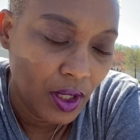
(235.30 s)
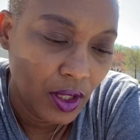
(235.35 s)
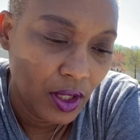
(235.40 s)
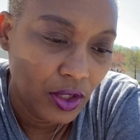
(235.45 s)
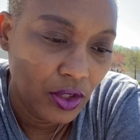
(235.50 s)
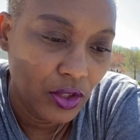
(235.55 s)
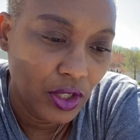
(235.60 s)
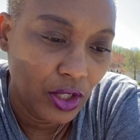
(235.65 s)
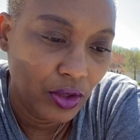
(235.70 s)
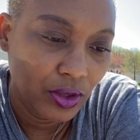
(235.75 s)

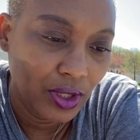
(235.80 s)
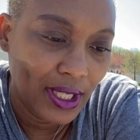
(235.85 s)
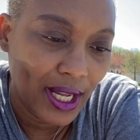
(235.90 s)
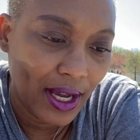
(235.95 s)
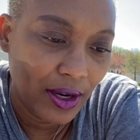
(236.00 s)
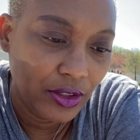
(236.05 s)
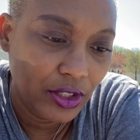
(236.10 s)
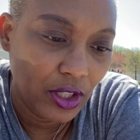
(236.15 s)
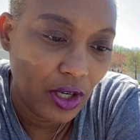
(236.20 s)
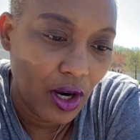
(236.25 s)

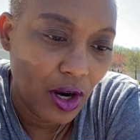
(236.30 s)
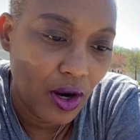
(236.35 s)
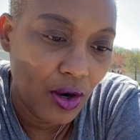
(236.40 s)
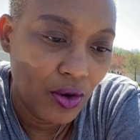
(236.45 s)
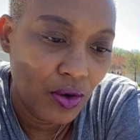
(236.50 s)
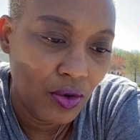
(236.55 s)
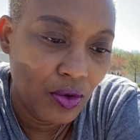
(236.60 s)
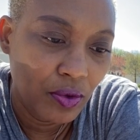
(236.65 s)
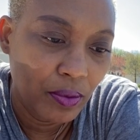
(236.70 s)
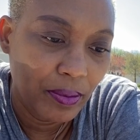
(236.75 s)
now you're
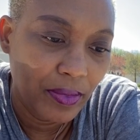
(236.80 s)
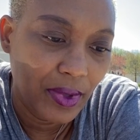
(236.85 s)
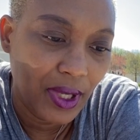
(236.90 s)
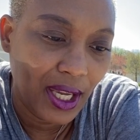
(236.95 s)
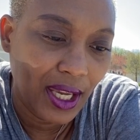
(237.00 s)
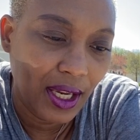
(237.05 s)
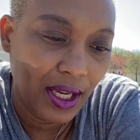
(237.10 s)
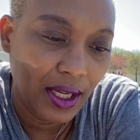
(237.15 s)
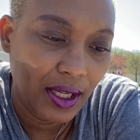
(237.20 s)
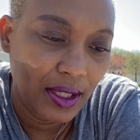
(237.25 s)
home,
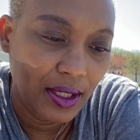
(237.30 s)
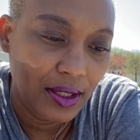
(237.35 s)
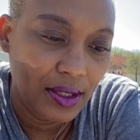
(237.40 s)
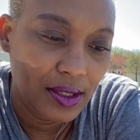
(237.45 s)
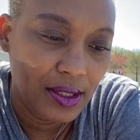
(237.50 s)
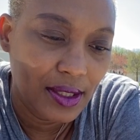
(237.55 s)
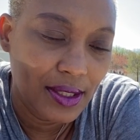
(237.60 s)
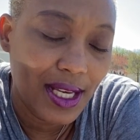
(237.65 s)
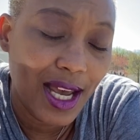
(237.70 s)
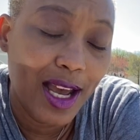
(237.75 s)

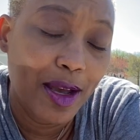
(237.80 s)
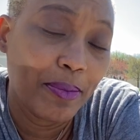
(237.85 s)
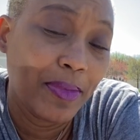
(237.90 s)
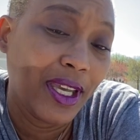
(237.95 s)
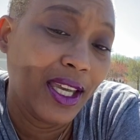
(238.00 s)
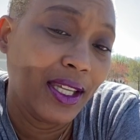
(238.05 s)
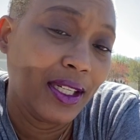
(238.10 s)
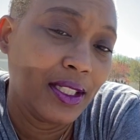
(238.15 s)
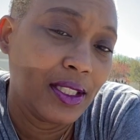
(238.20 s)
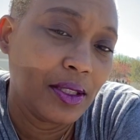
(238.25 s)
and time
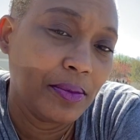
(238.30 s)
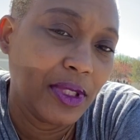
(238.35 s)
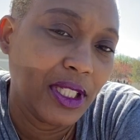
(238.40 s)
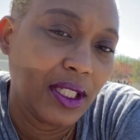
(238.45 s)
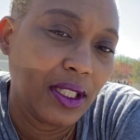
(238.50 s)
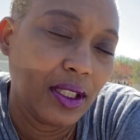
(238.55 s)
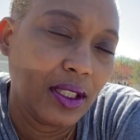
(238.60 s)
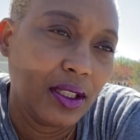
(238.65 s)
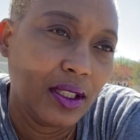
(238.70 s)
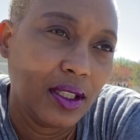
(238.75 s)

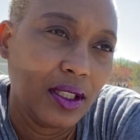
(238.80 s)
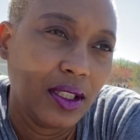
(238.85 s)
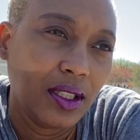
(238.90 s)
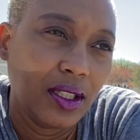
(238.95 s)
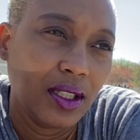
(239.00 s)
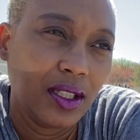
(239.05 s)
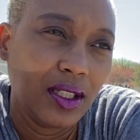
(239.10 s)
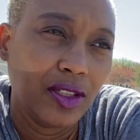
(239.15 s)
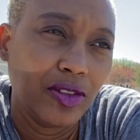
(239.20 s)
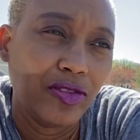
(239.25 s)
management,
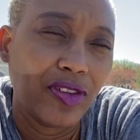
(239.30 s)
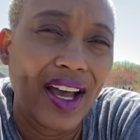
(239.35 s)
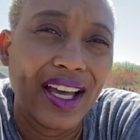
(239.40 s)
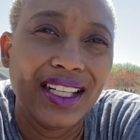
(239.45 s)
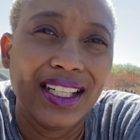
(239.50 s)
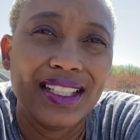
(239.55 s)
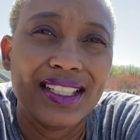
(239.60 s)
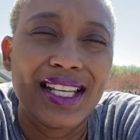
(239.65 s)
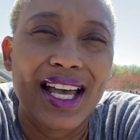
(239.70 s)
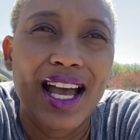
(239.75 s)

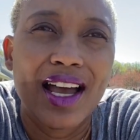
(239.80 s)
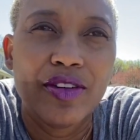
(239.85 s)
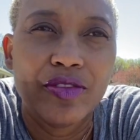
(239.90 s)
finding time